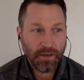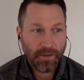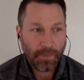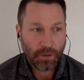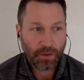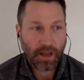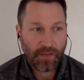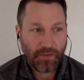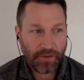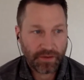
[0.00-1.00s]
look
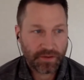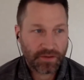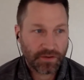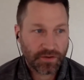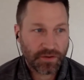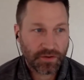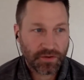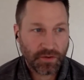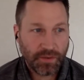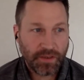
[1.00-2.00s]
at things. There's
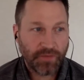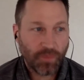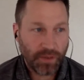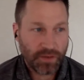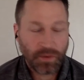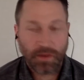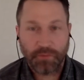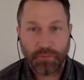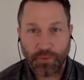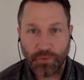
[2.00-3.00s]
so many different ways we can
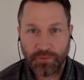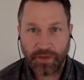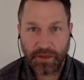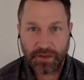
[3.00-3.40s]
improve, right?